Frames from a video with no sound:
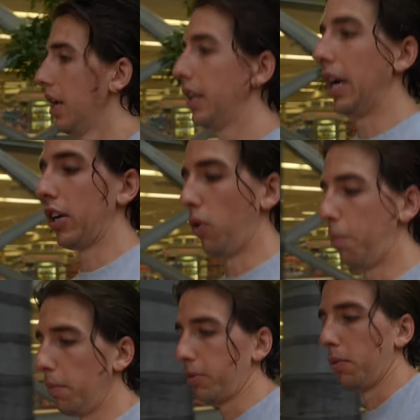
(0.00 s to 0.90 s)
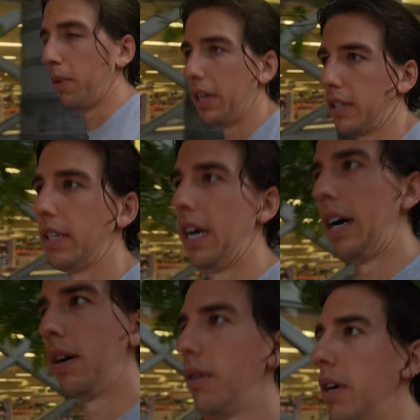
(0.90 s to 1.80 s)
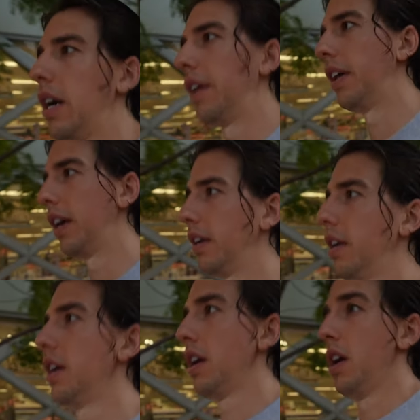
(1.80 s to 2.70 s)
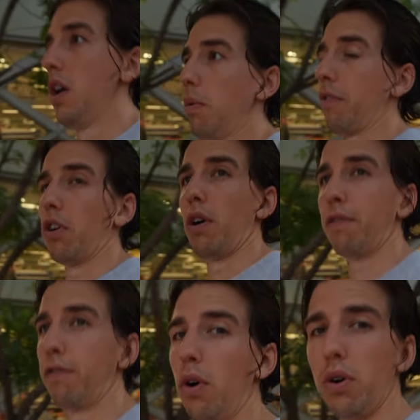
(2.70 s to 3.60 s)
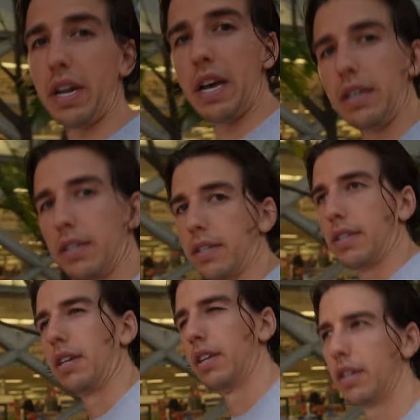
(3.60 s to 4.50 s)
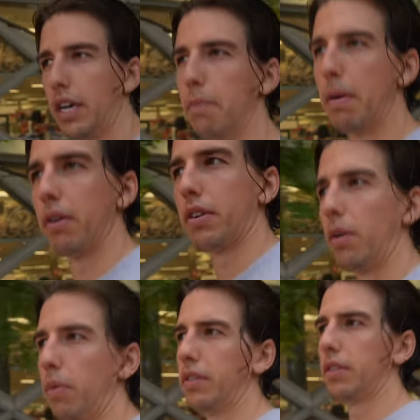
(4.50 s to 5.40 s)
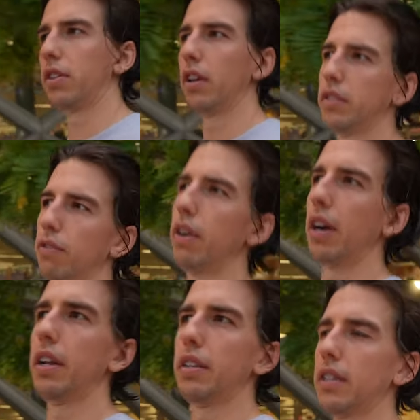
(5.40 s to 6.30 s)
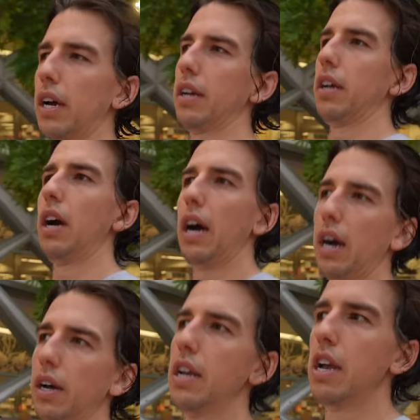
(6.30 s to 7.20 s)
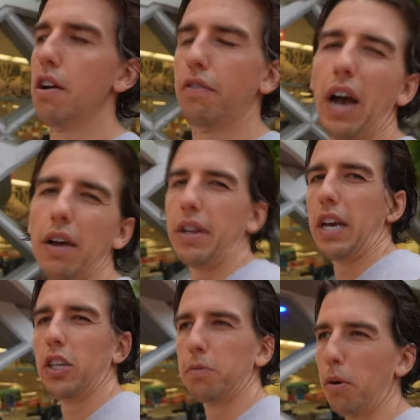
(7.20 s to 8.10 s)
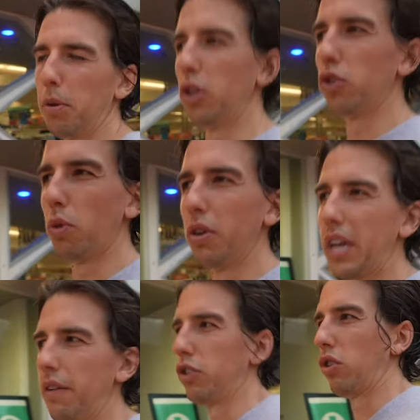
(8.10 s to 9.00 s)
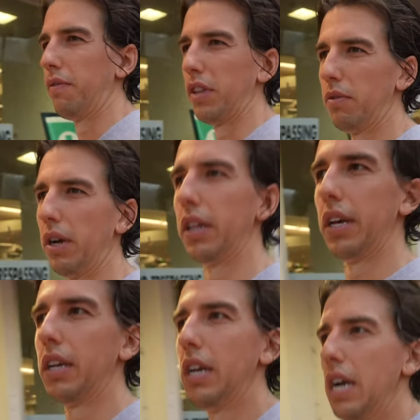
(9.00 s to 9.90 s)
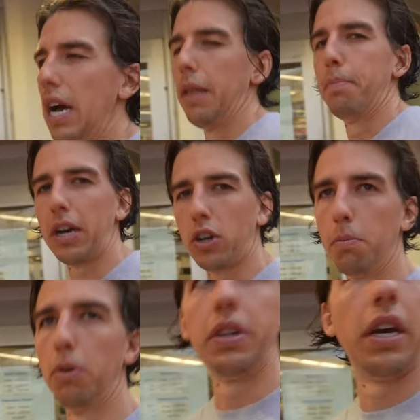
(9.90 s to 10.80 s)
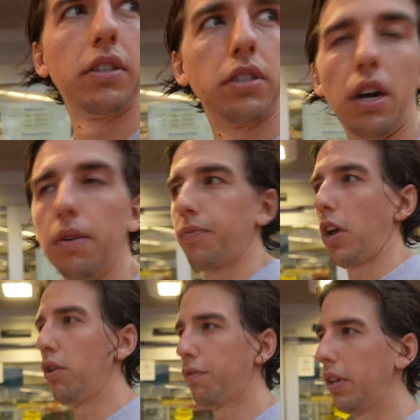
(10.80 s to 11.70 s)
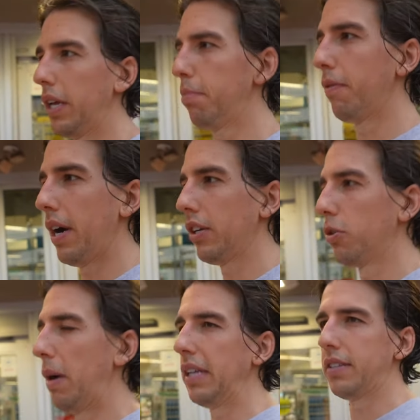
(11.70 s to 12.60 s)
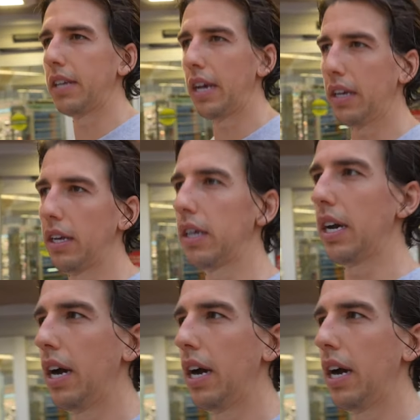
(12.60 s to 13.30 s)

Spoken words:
yeah, gonna pump some weights now, and then we've got 4 days in America. Wednesday, Thursday, Friday, Saturday. 5 days, but we lose 1 day for traveling really. We're back on Monday. So hopefully provide some entertaining